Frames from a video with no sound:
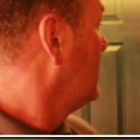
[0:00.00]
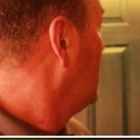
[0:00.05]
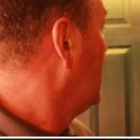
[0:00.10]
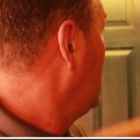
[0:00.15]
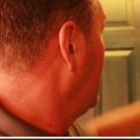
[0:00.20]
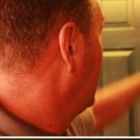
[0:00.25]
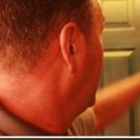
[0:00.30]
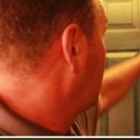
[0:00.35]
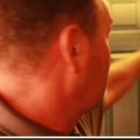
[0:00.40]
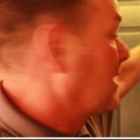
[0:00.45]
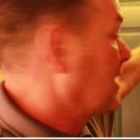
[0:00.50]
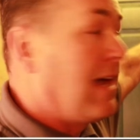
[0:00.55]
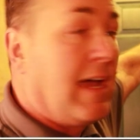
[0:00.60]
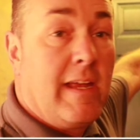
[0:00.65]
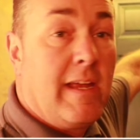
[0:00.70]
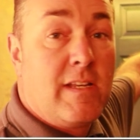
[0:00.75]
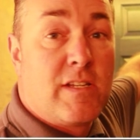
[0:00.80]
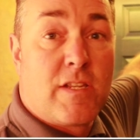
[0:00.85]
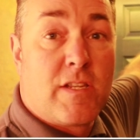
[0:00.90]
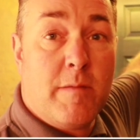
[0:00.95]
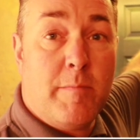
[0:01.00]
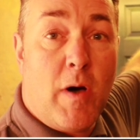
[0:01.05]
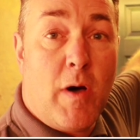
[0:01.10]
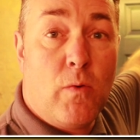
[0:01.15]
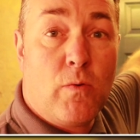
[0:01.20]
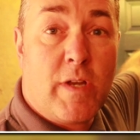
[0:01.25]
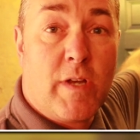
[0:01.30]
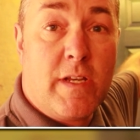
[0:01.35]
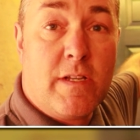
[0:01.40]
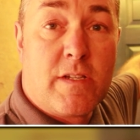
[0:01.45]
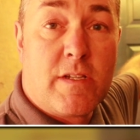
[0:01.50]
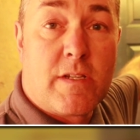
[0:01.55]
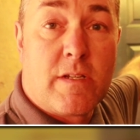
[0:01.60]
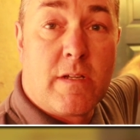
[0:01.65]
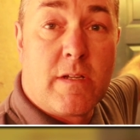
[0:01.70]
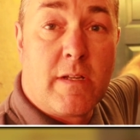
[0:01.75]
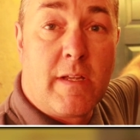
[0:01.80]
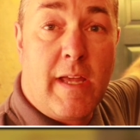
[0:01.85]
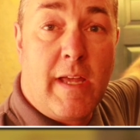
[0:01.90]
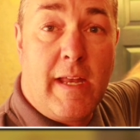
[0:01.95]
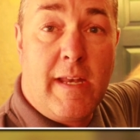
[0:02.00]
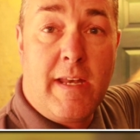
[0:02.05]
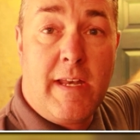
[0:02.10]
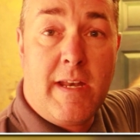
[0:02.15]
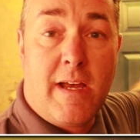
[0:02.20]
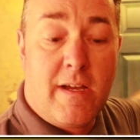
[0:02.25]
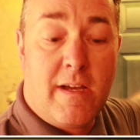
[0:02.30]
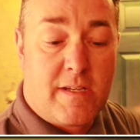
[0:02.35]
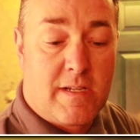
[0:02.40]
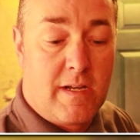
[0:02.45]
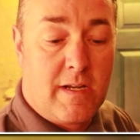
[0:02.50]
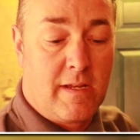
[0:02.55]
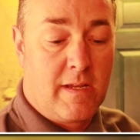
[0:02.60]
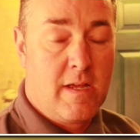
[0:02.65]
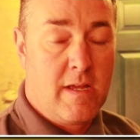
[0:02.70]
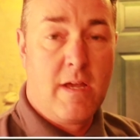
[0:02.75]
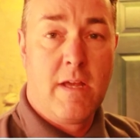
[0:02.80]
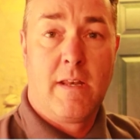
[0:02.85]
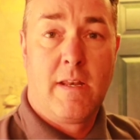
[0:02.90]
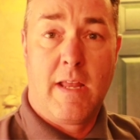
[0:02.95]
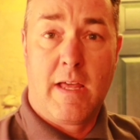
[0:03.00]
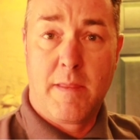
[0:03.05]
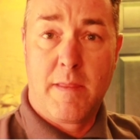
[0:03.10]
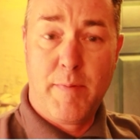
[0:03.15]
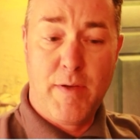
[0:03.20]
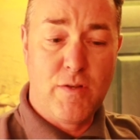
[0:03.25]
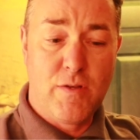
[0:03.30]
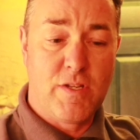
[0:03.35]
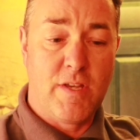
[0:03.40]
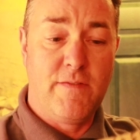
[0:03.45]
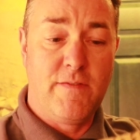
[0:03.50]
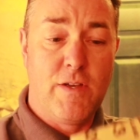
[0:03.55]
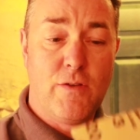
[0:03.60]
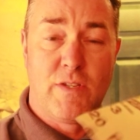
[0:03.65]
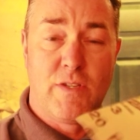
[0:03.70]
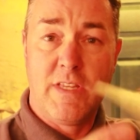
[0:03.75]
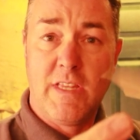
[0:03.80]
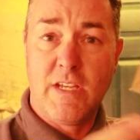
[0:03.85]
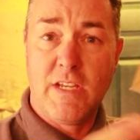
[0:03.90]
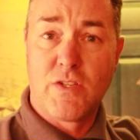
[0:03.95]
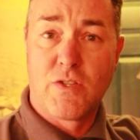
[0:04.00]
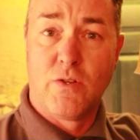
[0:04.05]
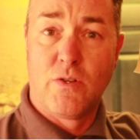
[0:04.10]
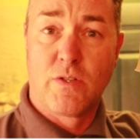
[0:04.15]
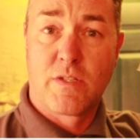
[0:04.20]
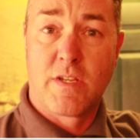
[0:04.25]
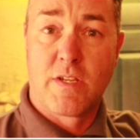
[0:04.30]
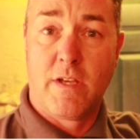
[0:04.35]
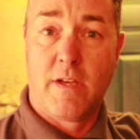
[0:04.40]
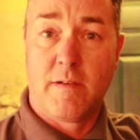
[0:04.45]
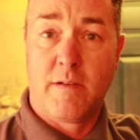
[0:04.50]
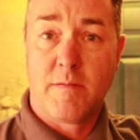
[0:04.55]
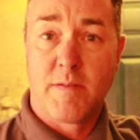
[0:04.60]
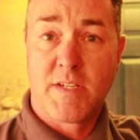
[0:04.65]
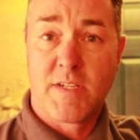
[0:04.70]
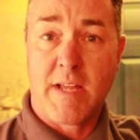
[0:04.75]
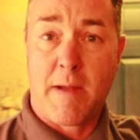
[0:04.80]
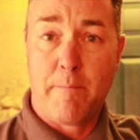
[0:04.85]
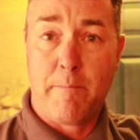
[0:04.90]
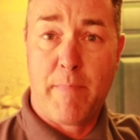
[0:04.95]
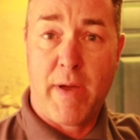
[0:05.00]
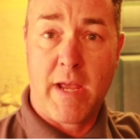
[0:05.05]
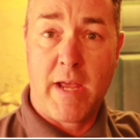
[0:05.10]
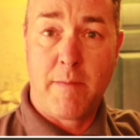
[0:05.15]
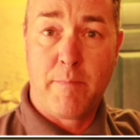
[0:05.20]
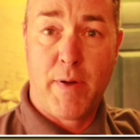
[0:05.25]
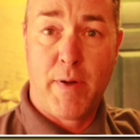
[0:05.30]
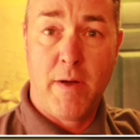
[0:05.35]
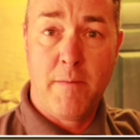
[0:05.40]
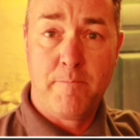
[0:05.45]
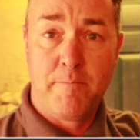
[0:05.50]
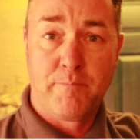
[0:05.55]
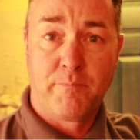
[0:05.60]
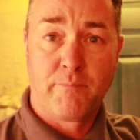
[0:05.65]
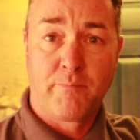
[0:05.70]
and it'll get into the mouldings, get in nicely. Now the beauty of using this sort of sandpaper,